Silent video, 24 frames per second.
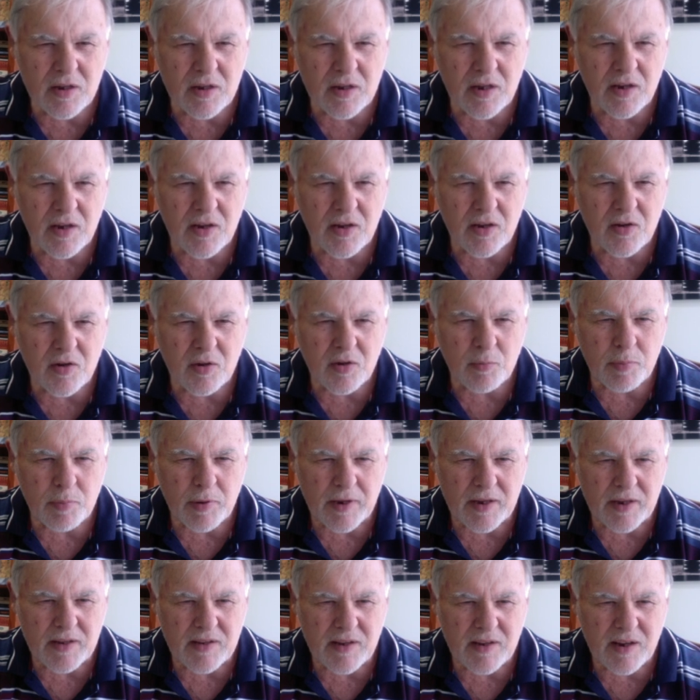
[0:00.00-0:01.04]
He could have
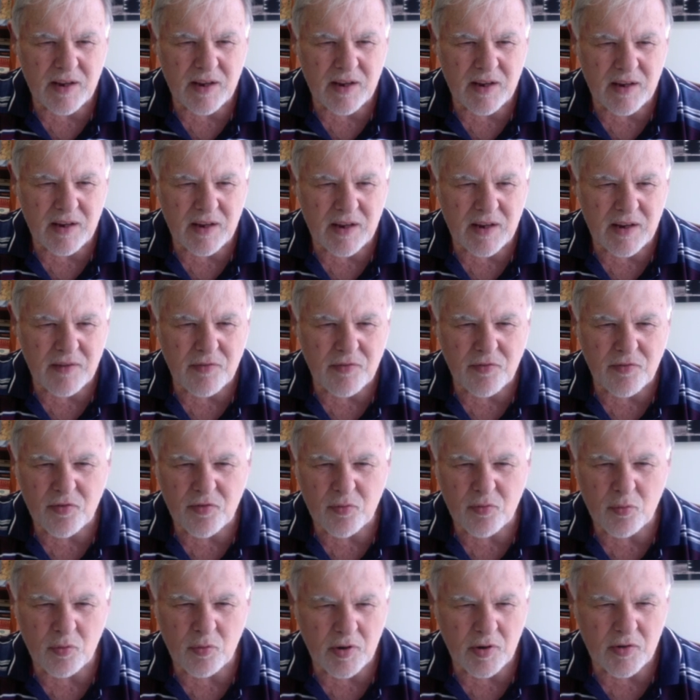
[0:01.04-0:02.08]
played
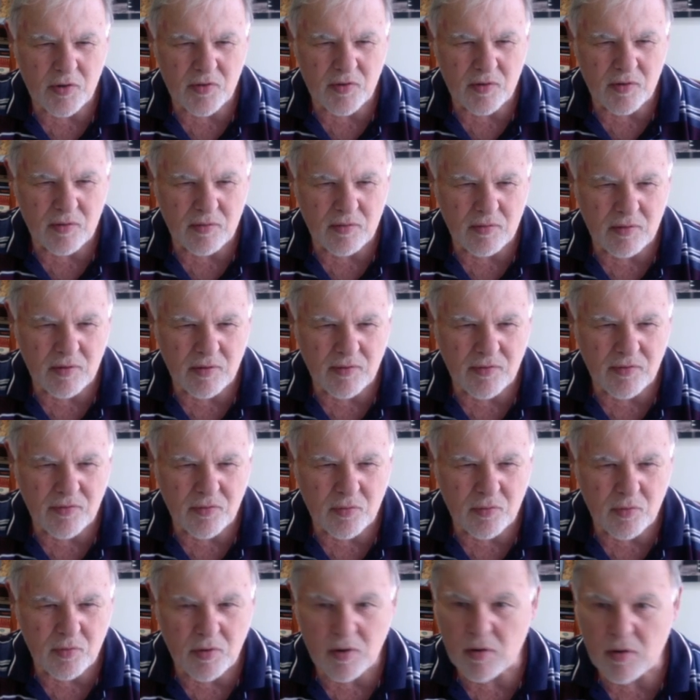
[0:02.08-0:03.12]
f3, isn't it?
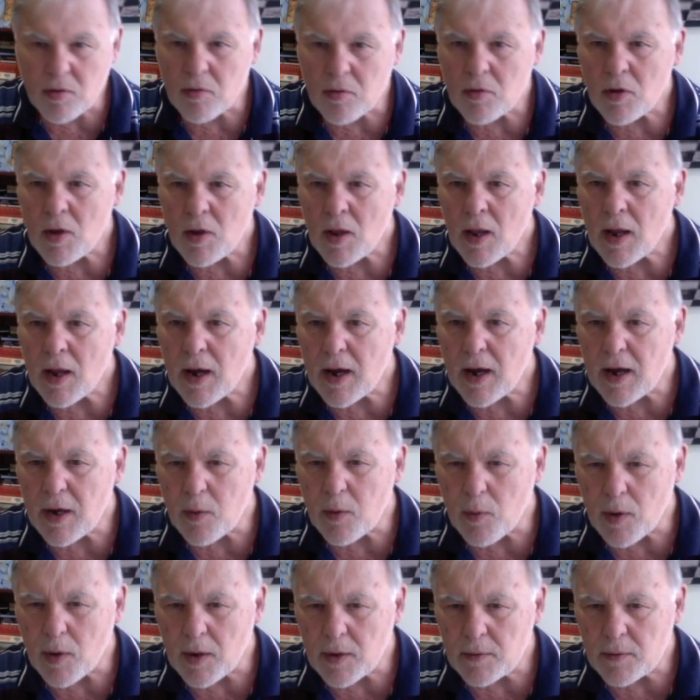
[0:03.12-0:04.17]
f3.
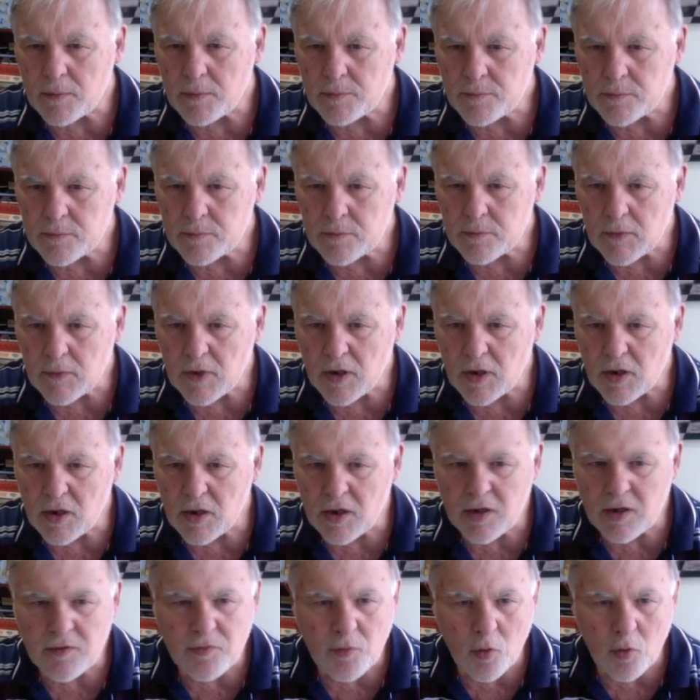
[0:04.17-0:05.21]
Anyway,
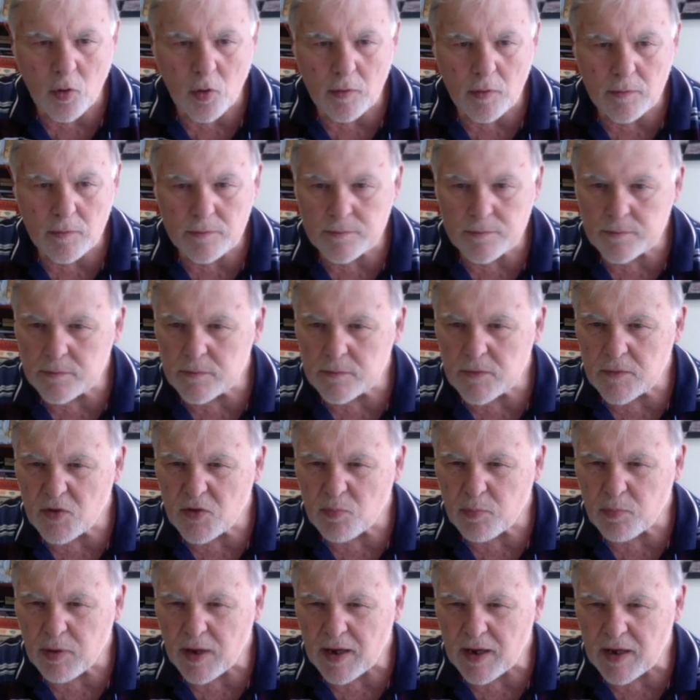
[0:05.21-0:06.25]
e4 is
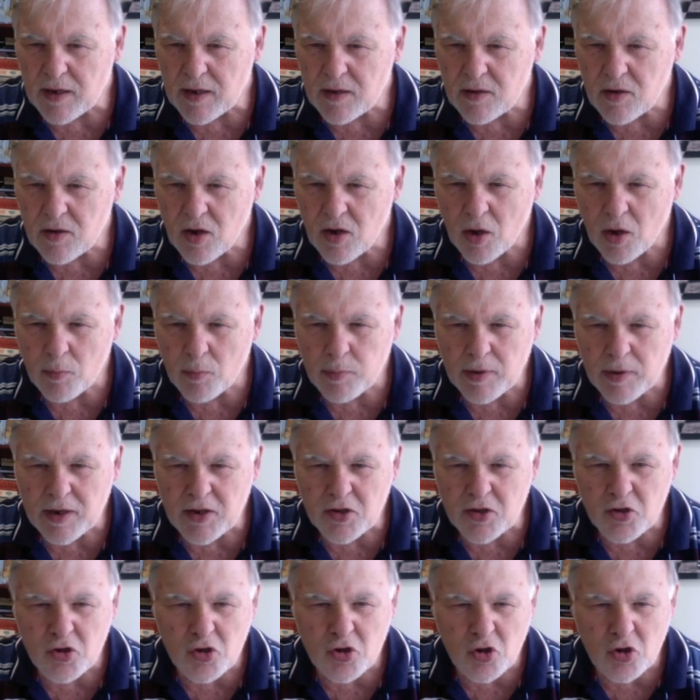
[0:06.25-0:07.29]
played. I played
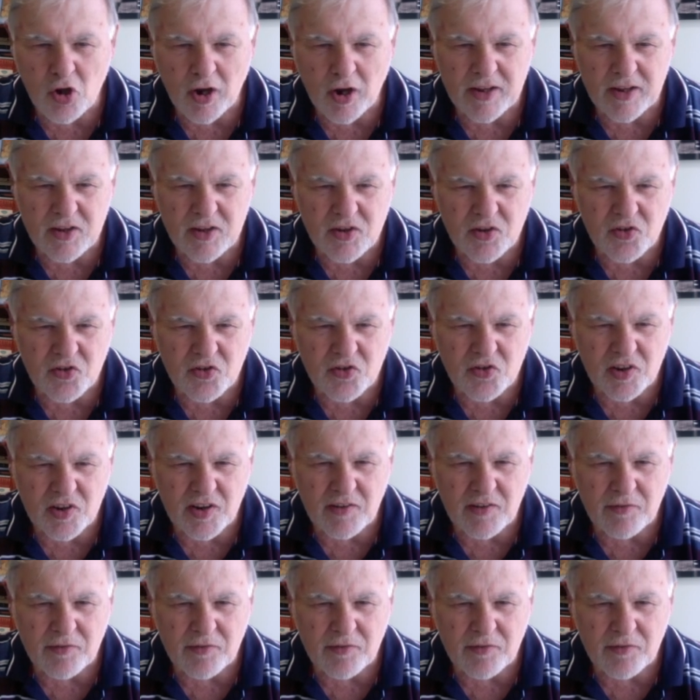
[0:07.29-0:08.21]
knight to c5.